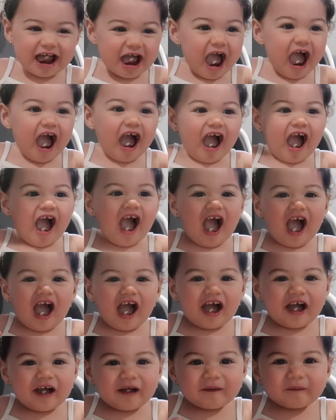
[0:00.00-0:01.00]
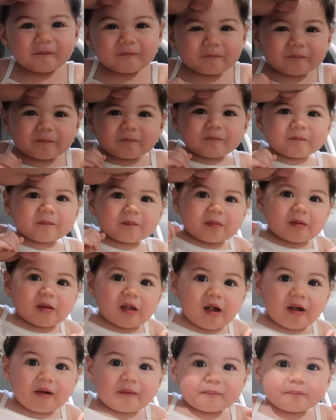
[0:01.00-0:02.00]
Look at her breakfast. She
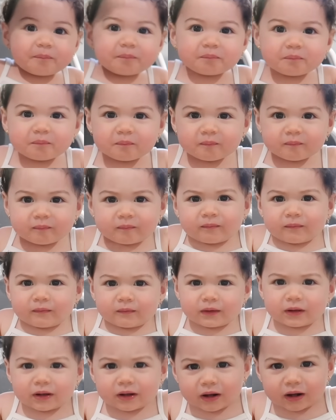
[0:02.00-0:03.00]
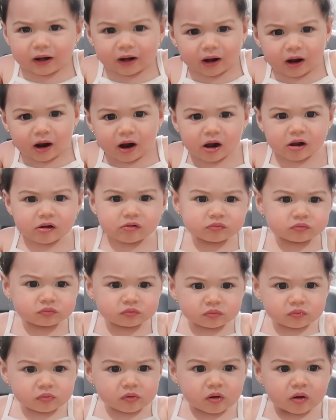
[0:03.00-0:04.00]
loves it.
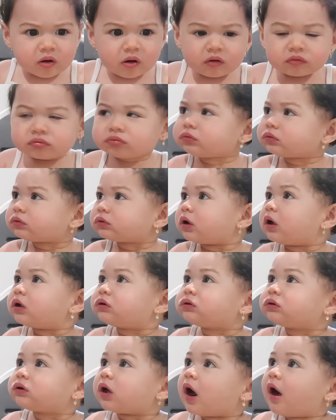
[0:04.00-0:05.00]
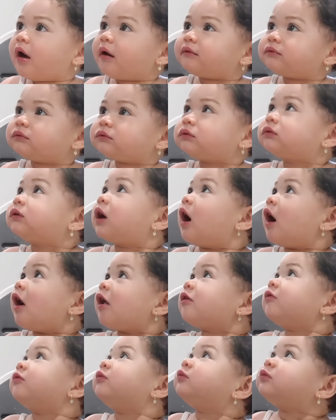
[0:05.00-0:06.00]
Yeah. And she's drinking milk.
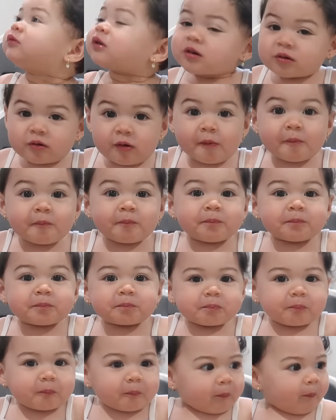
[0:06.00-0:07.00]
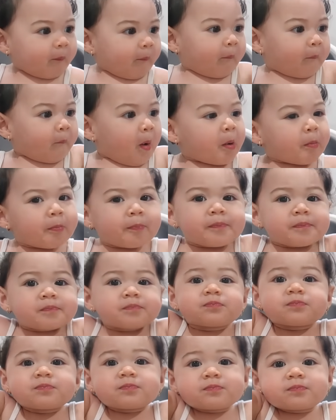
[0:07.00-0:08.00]
Oh, really? Yeah.
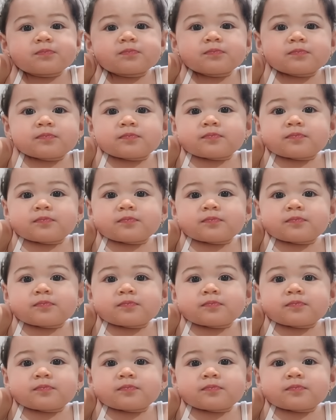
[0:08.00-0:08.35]
Look at her.